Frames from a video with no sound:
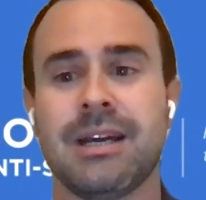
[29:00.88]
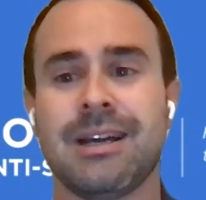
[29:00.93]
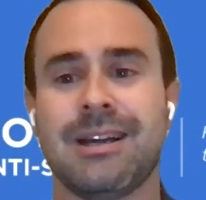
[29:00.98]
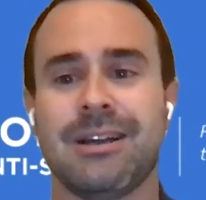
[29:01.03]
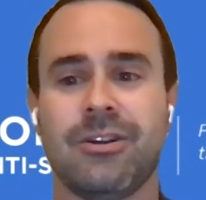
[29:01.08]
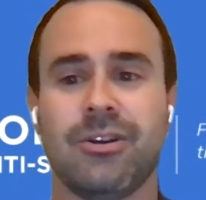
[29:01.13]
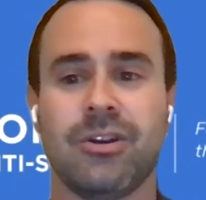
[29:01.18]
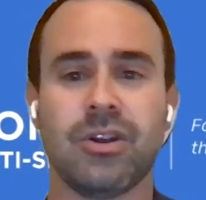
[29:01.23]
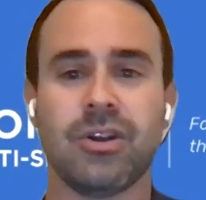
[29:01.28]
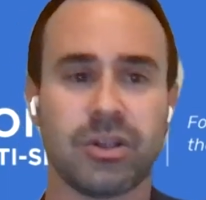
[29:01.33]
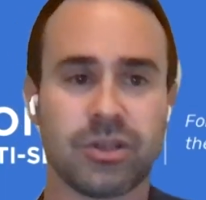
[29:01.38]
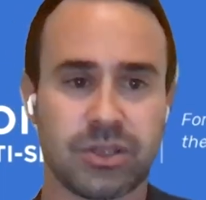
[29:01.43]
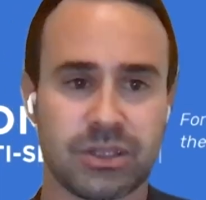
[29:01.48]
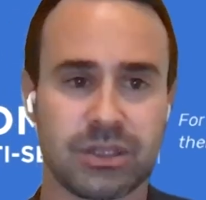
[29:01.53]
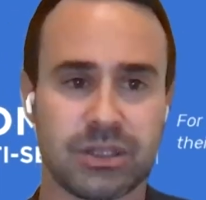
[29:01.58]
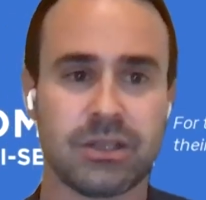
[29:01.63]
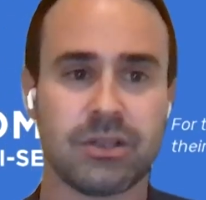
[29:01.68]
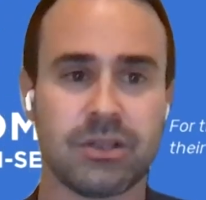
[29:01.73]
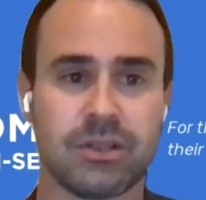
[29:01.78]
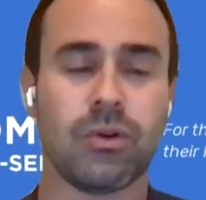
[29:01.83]
not
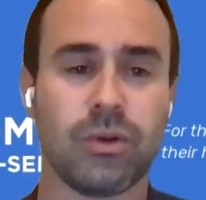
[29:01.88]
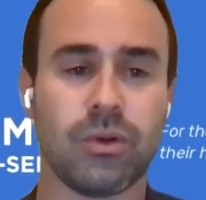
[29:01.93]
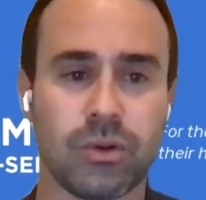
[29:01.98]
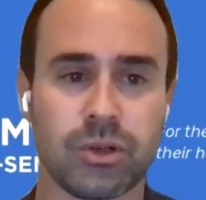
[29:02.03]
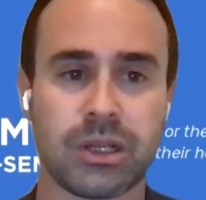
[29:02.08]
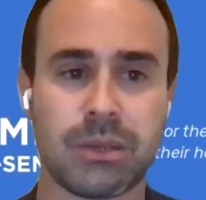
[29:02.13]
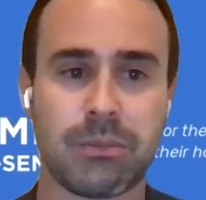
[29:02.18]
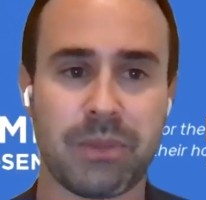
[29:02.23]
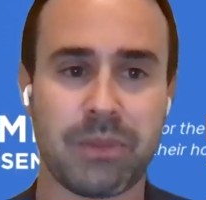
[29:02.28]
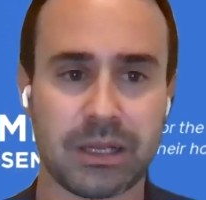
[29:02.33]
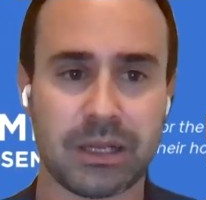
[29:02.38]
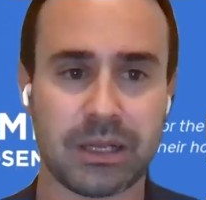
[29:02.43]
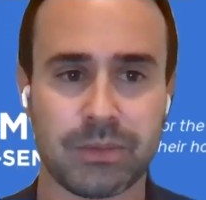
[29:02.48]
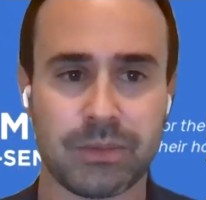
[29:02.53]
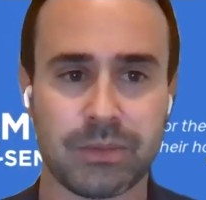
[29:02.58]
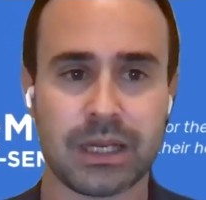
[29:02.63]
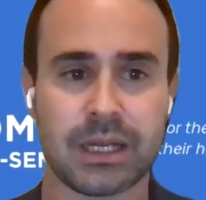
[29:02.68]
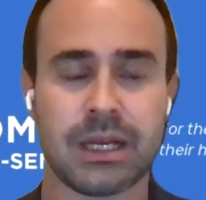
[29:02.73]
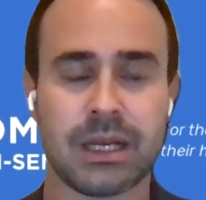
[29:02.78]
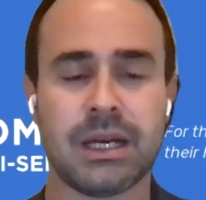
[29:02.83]
all the
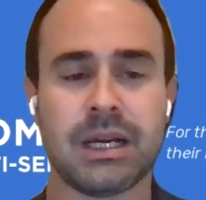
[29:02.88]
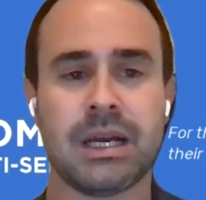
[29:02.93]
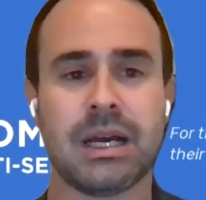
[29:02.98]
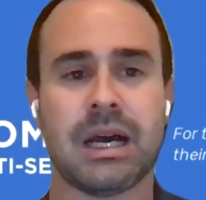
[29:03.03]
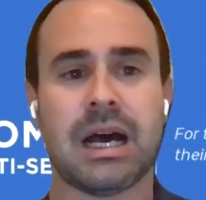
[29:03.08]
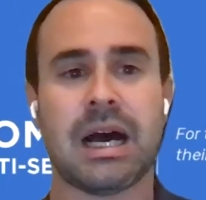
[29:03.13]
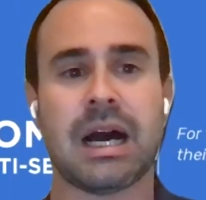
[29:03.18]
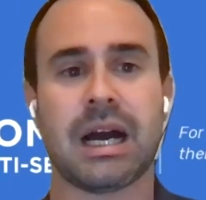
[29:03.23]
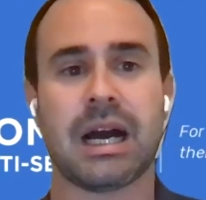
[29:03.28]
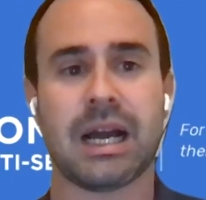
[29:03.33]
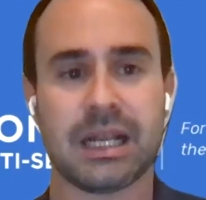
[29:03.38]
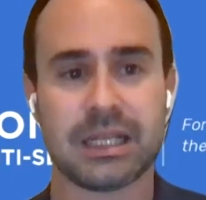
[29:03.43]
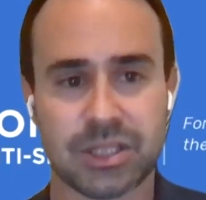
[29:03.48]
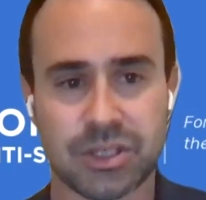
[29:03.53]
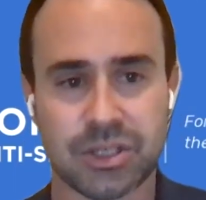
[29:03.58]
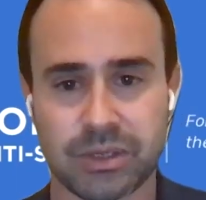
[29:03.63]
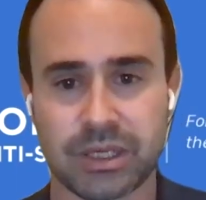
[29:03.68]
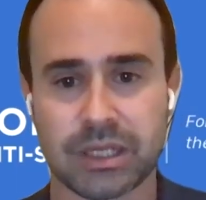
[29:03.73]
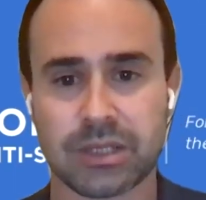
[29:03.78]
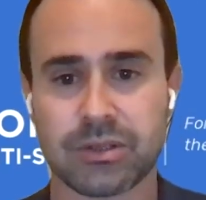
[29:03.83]
departments are
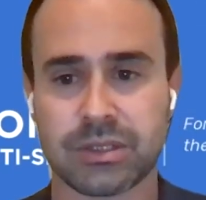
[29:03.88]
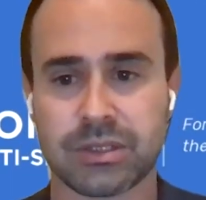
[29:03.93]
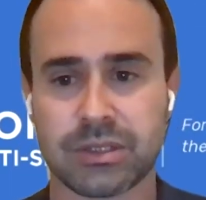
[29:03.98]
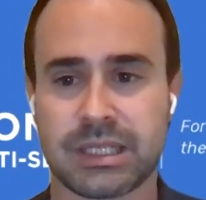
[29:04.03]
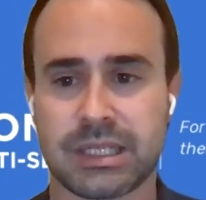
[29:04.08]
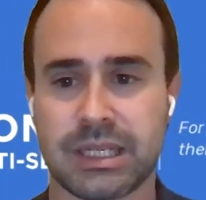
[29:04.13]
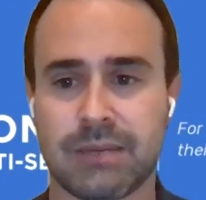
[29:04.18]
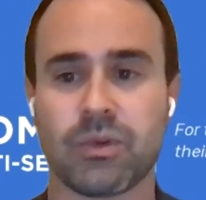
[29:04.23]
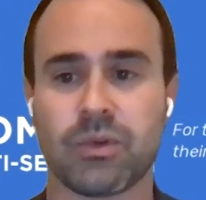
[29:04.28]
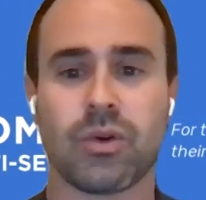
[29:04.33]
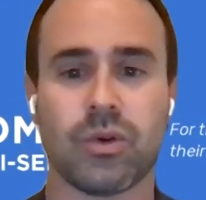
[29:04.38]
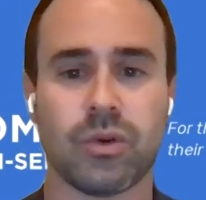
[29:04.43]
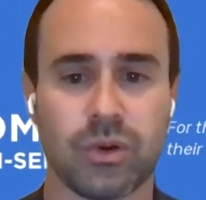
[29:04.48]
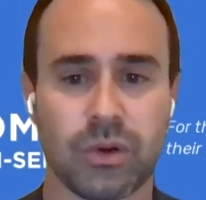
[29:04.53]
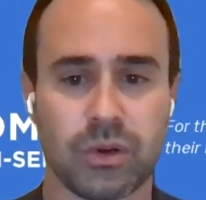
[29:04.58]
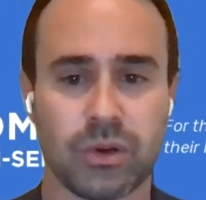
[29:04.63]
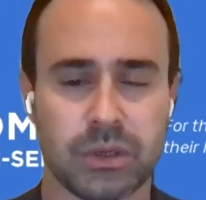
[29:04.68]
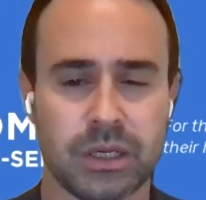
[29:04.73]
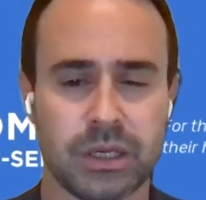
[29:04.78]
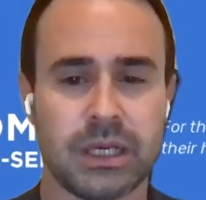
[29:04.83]
answering the same call.
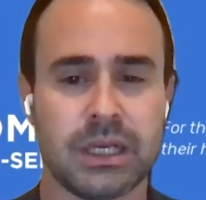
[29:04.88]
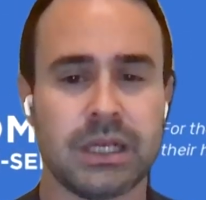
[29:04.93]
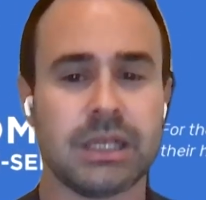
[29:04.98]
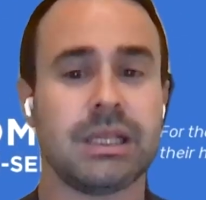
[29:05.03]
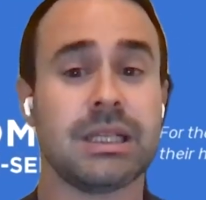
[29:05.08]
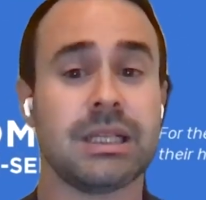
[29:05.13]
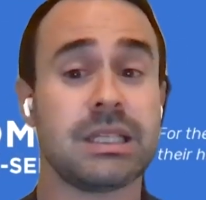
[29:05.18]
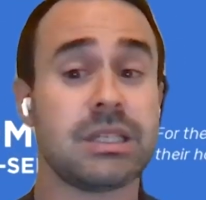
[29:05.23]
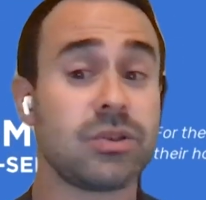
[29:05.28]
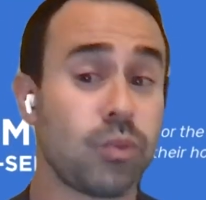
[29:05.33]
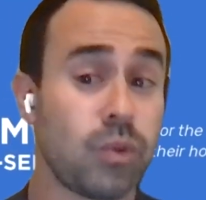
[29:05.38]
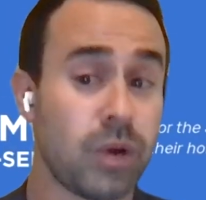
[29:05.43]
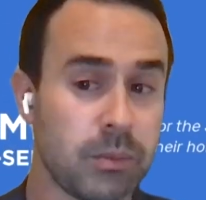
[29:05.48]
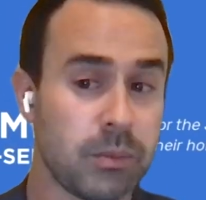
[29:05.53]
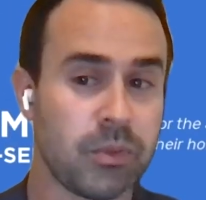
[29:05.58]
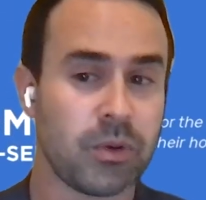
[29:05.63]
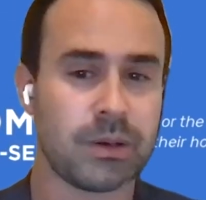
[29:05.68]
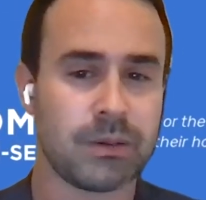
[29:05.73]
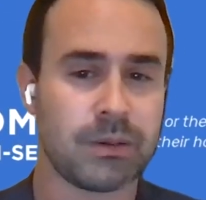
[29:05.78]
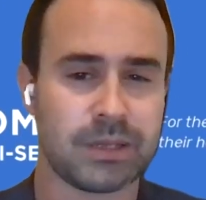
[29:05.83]
This is one
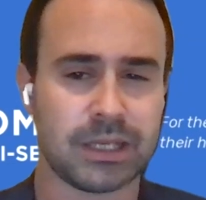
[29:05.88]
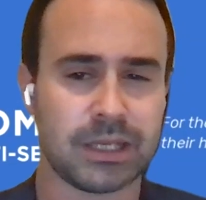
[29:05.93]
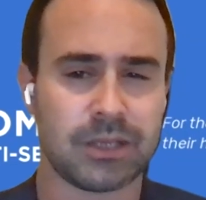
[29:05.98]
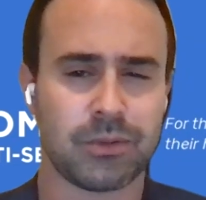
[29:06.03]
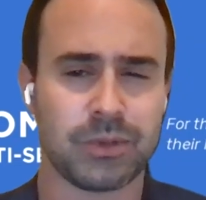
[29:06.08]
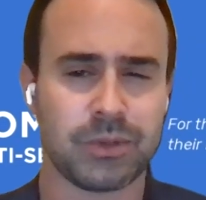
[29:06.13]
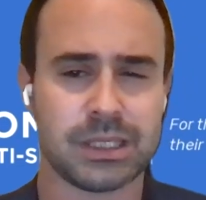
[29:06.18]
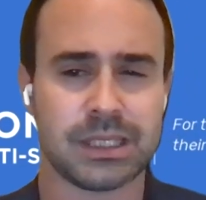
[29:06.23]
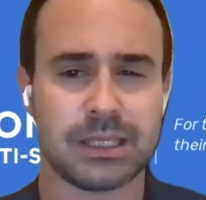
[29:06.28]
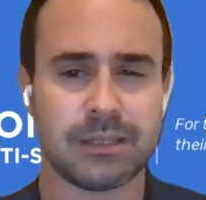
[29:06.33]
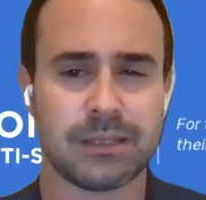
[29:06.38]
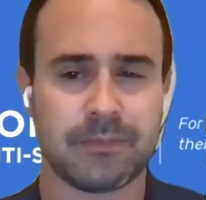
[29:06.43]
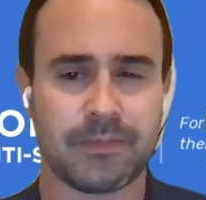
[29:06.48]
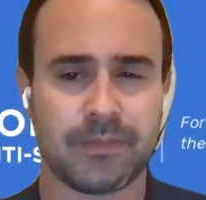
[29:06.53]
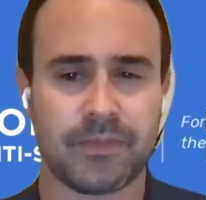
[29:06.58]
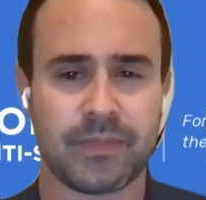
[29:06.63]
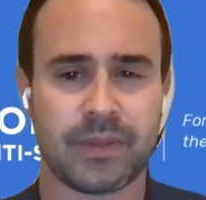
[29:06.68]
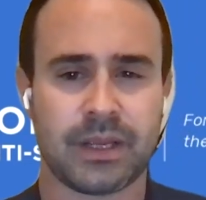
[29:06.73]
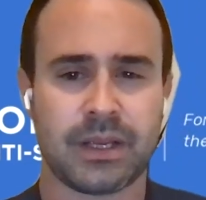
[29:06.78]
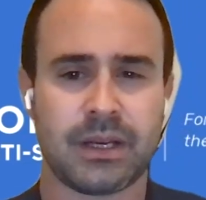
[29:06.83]
problem that we see.
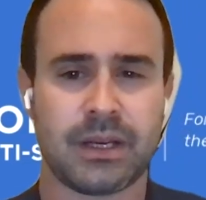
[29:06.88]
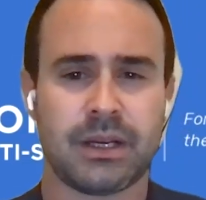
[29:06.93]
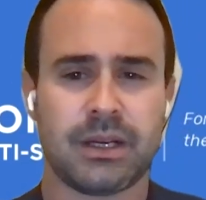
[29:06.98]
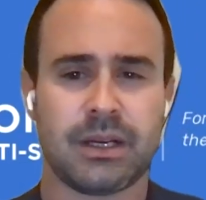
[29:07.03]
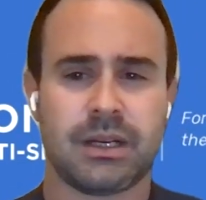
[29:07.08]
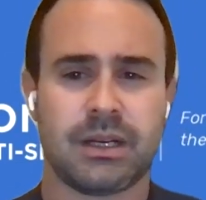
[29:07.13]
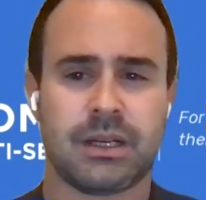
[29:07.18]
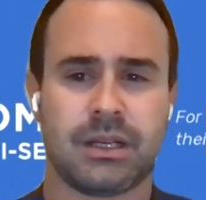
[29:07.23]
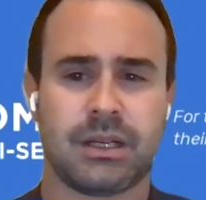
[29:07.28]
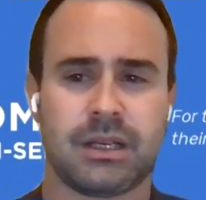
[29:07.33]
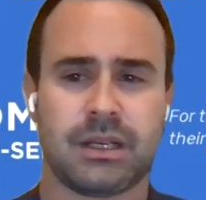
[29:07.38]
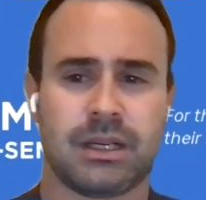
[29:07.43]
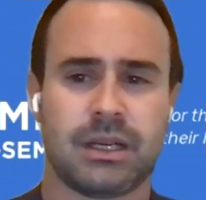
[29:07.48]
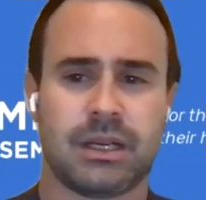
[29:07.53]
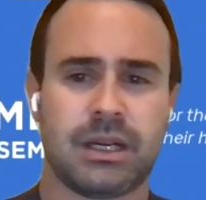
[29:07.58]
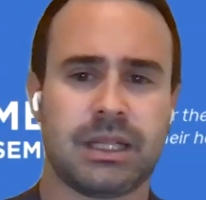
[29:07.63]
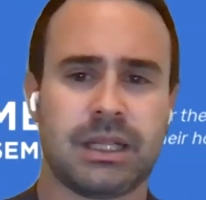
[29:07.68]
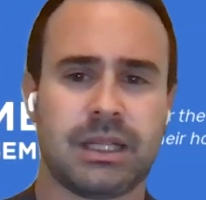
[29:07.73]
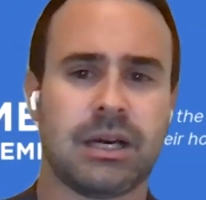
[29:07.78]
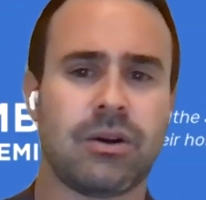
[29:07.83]

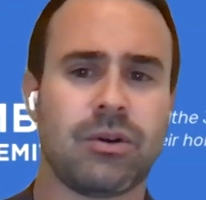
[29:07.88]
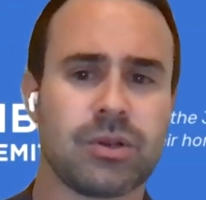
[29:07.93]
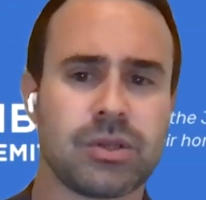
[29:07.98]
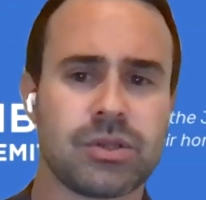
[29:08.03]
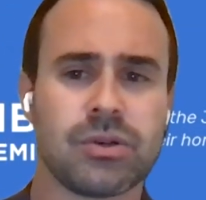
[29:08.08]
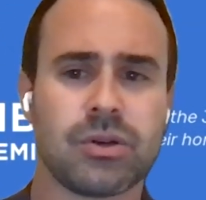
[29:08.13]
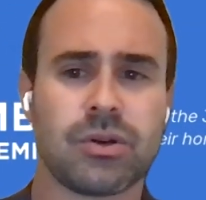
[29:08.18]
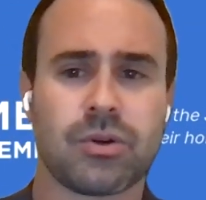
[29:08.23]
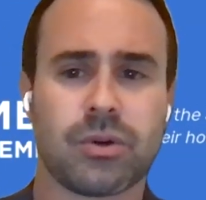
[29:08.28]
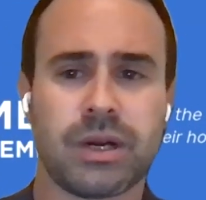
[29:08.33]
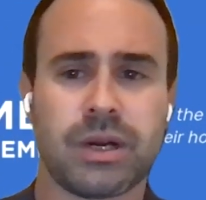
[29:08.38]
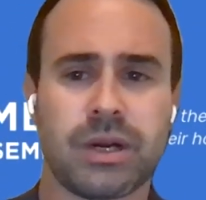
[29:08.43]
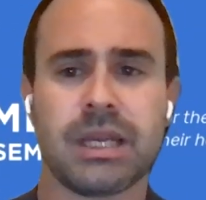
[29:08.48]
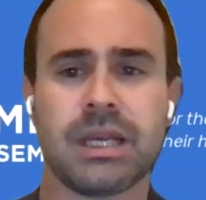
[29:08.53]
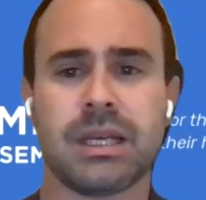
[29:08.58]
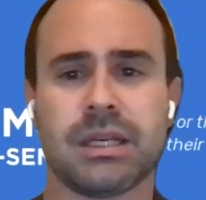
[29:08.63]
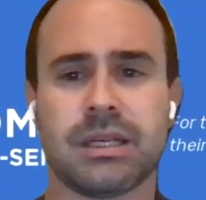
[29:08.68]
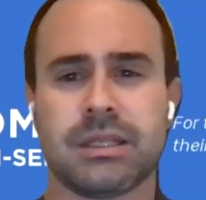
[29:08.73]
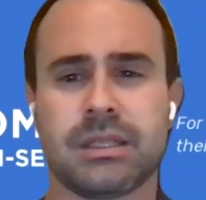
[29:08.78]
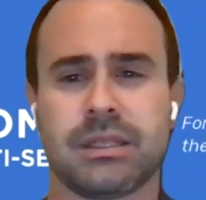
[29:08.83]
They are also
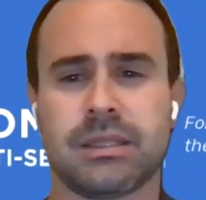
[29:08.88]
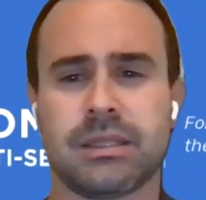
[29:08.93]
growing.